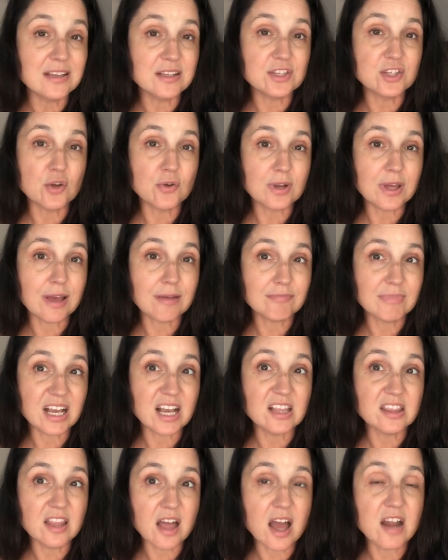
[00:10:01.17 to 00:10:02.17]
soda,
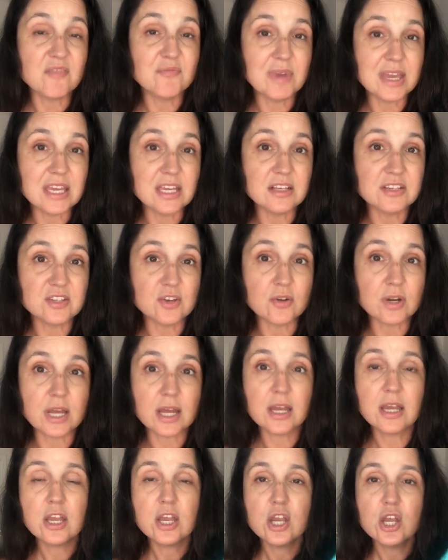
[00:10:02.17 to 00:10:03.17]
like a lot of baking
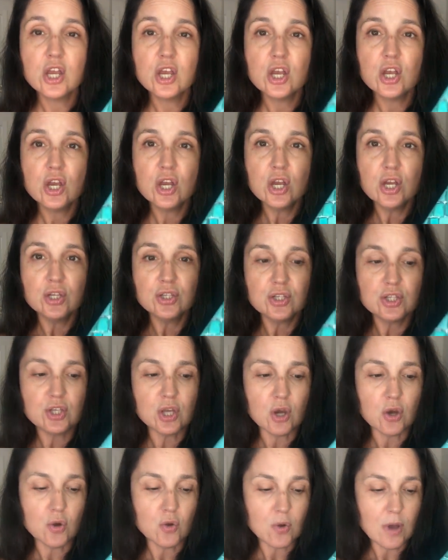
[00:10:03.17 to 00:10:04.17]
soda.
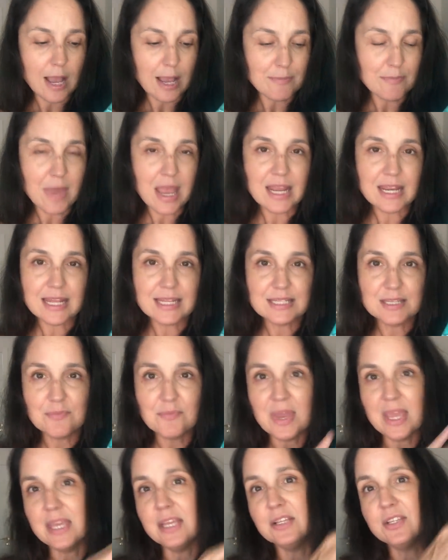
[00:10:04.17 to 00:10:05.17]
So I might get some
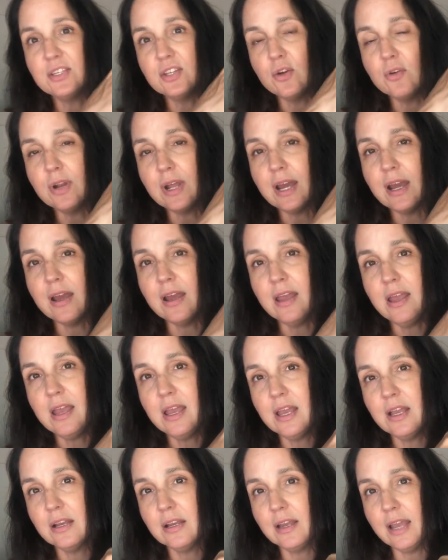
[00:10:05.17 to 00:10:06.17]
baking soda
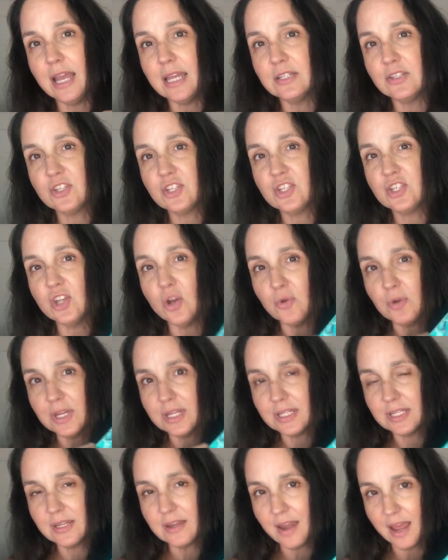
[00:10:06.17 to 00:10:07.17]
and soak
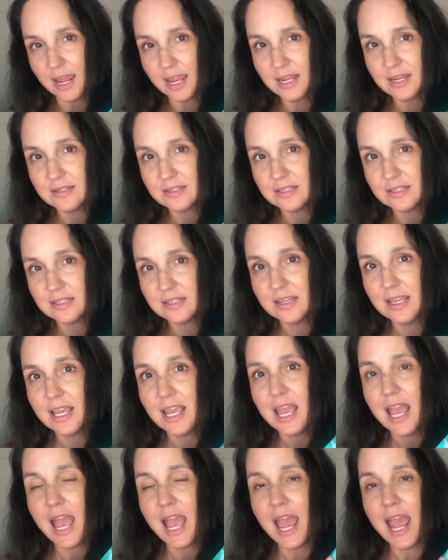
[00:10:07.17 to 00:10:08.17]
it tonight
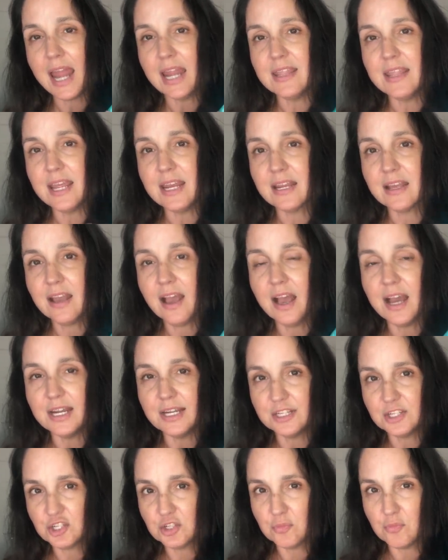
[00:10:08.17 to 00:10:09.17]
and then cut
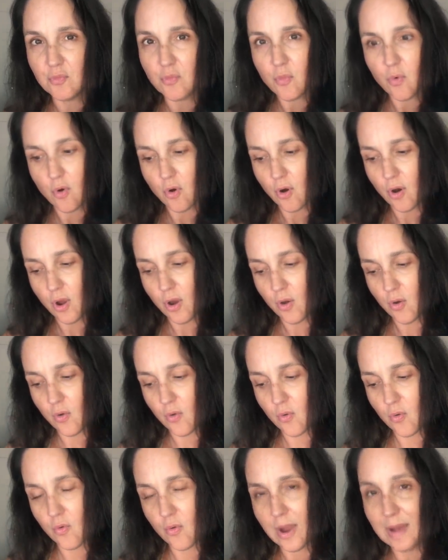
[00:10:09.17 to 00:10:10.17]
it
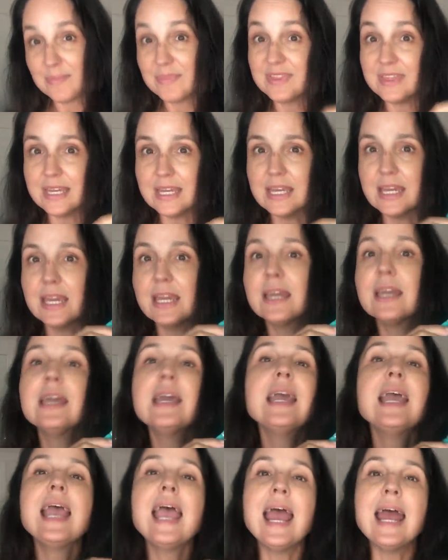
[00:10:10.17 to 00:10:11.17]
tomorrow, I'm thinking.
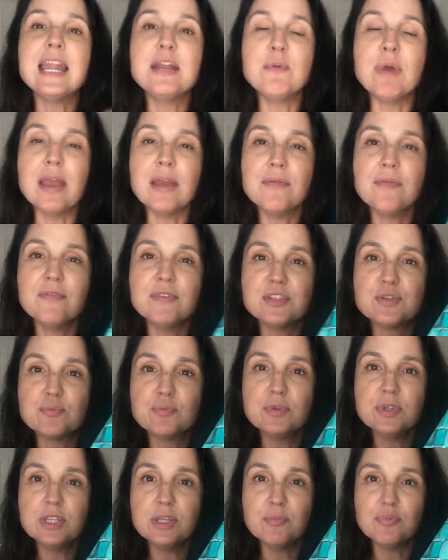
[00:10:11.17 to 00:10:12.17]
Anyway, it's
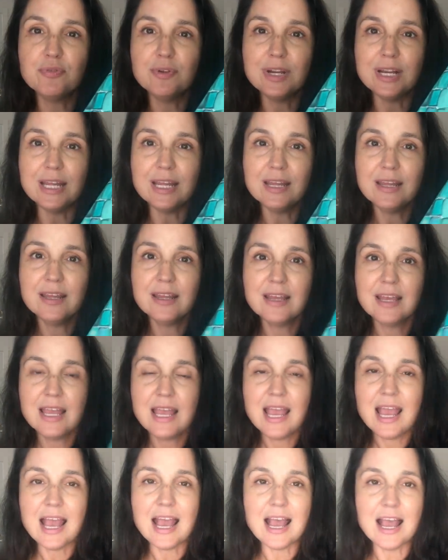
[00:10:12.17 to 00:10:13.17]
really pretty.
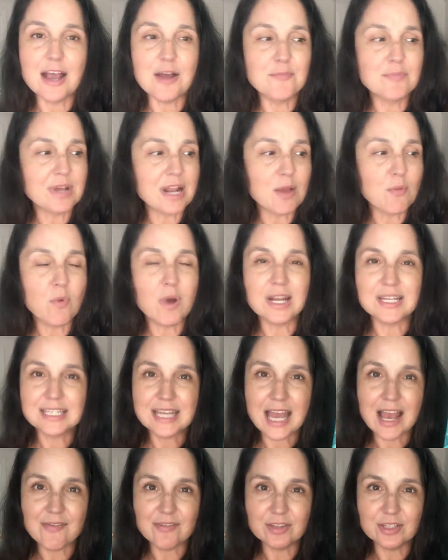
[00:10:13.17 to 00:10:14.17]
But I wanted to
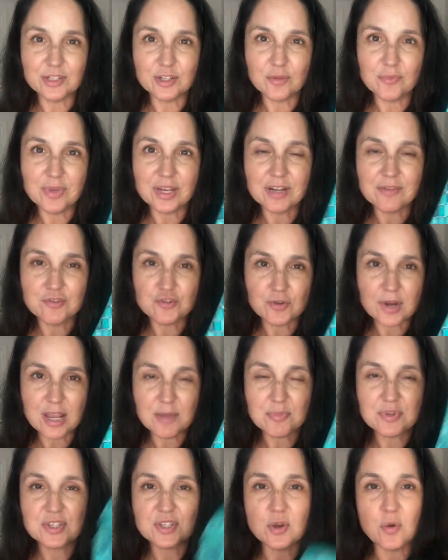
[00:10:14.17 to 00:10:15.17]
have a little bit of
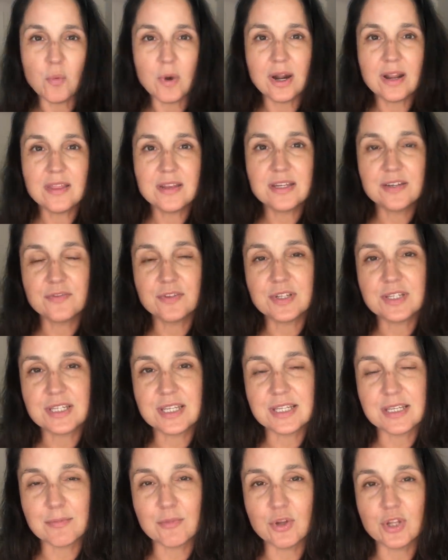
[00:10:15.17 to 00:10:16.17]
drape. So one of the
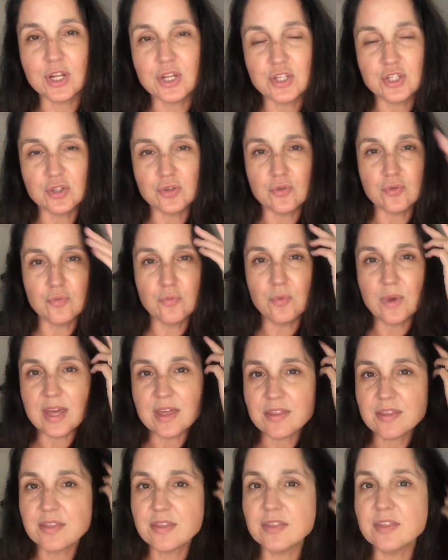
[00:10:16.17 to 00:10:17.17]
differences I'm gonna do
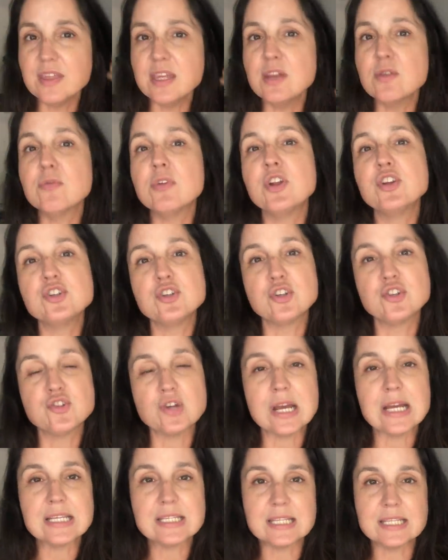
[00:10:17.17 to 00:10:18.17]
with the original
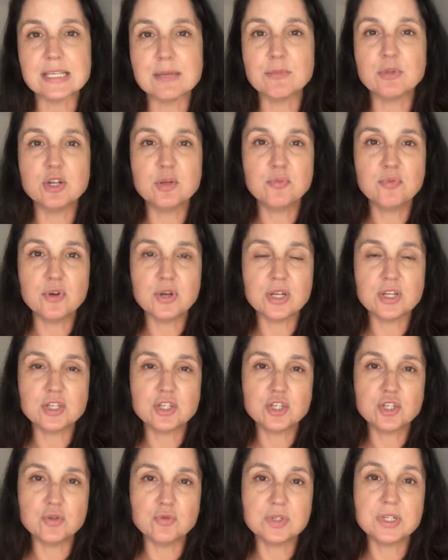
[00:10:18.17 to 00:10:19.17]
dress is I'm gonna put
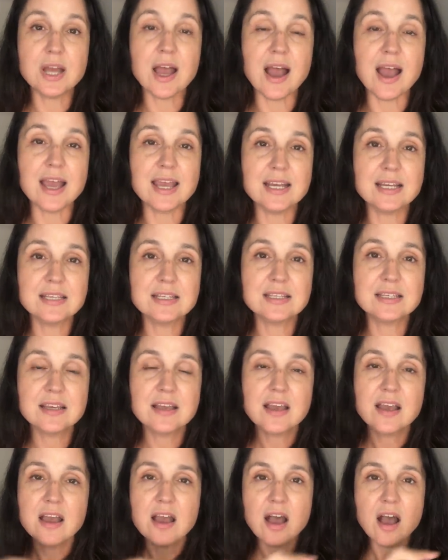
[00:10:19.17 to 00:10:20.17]
two ties
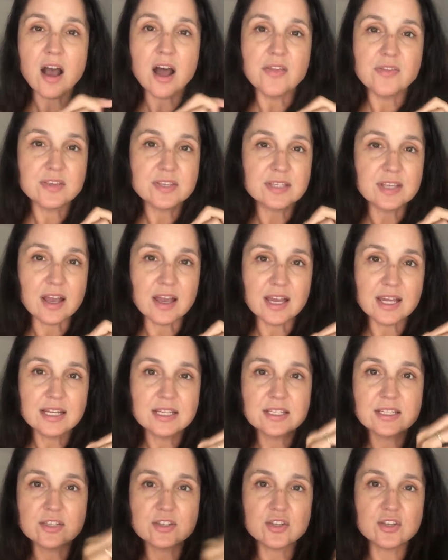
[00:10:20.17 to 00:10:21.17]
on the
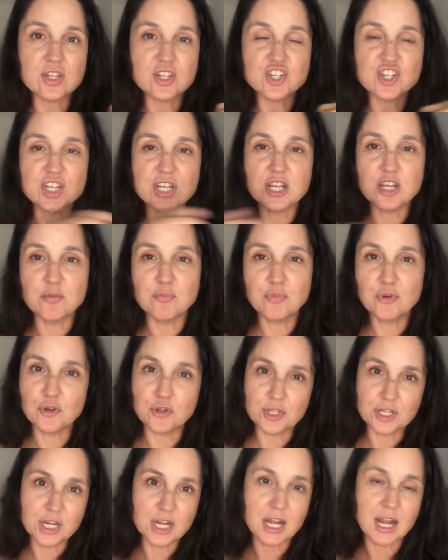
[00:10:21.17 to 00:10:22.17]
sides so that she can
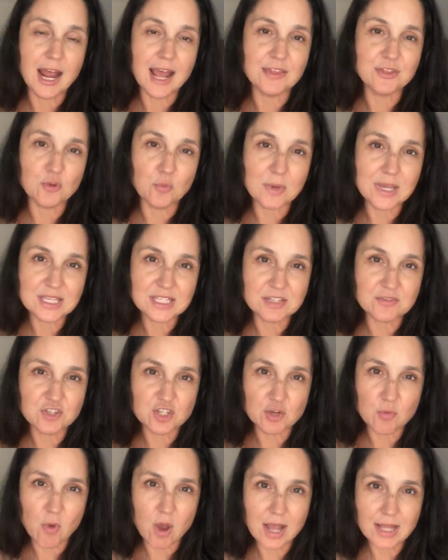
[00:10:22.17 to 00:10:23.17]
pull it in at the waist if
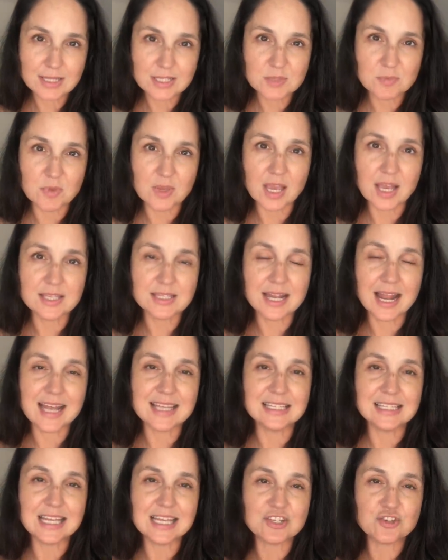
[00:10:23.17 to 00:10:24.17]
she wants, because it
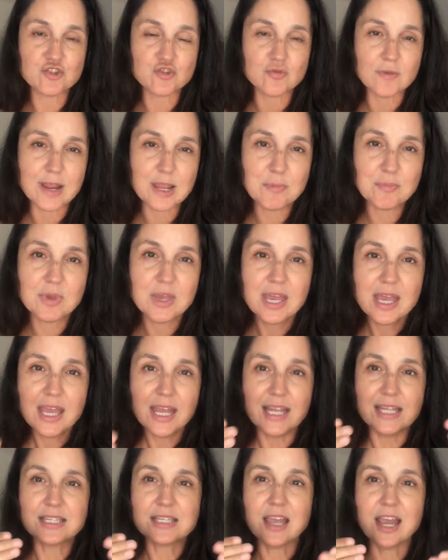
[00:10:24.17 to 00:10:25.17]
has less drape.
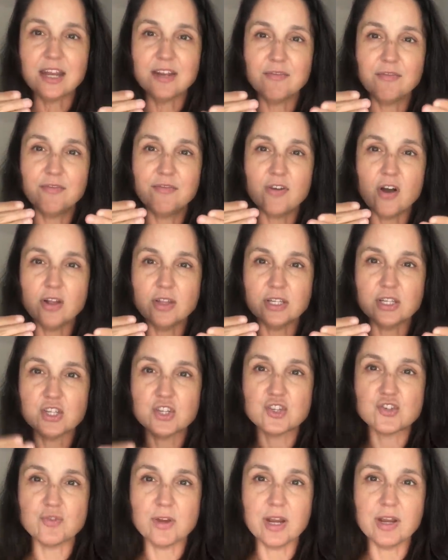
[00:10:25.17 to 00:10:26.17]
It's kind of falling
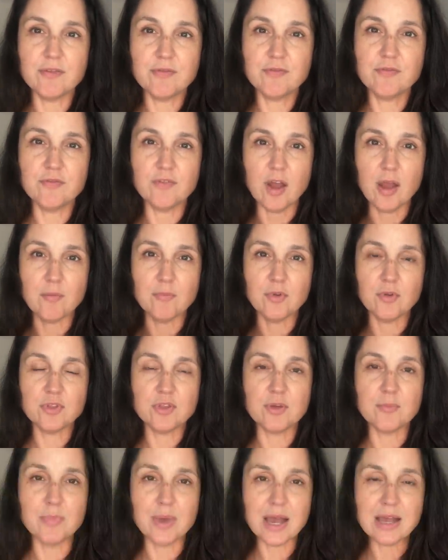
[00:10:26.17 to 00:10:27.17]
straight from
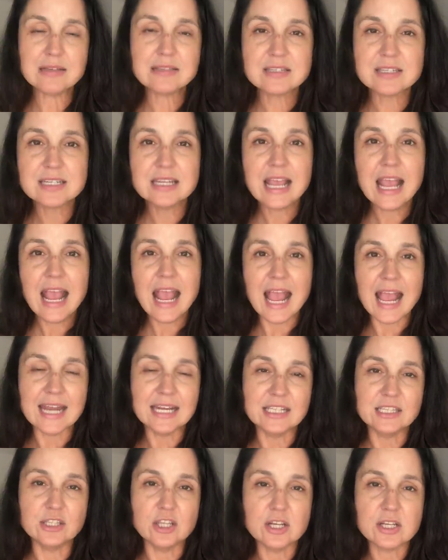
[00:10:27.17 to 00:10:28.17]
the bust and
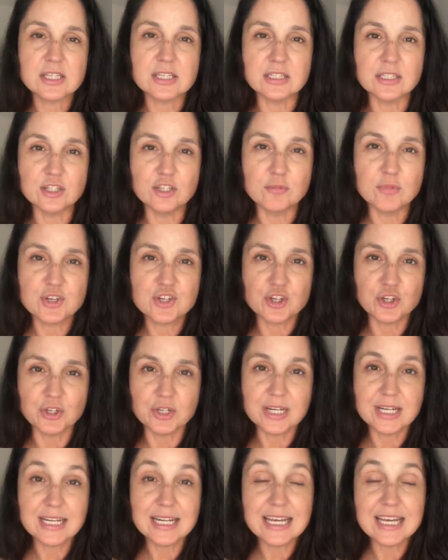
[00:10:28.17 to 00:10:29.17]
it looks a little
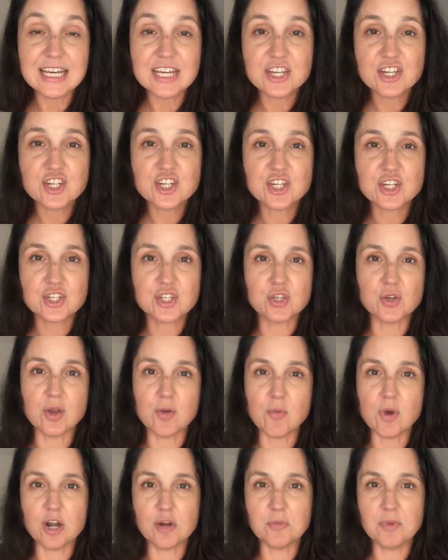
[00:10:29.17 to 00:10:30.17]
maternity-ish. So I
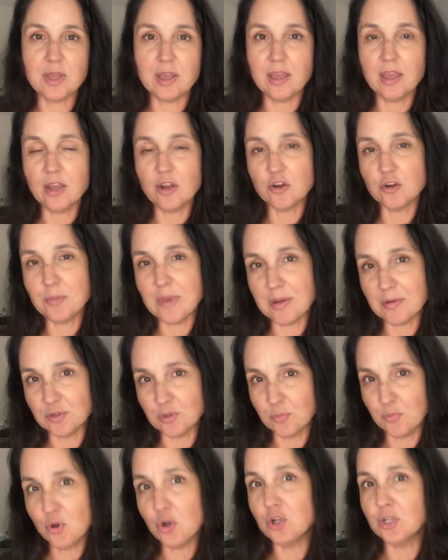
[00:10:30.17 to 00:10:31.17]
want her to be able to
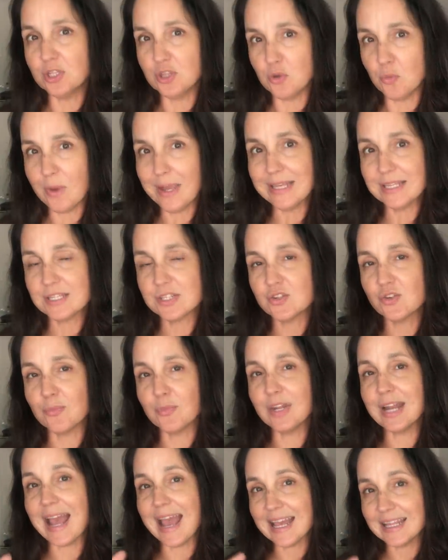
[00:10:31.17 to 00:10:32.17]
pull in the waist. So I'm
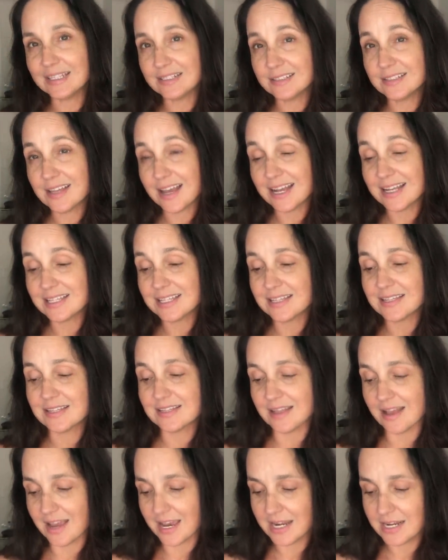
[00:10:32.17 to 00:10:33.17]
gonna add little ties to the
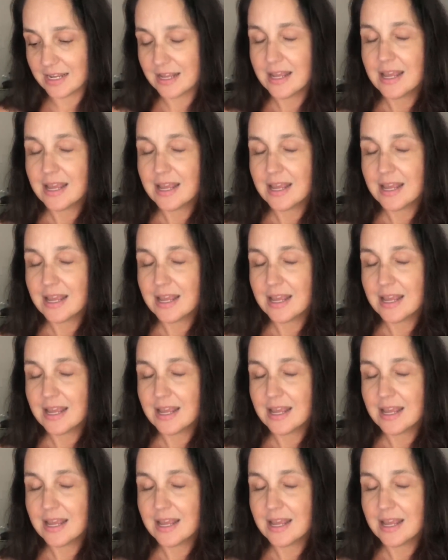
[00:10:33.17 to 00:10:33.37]
side.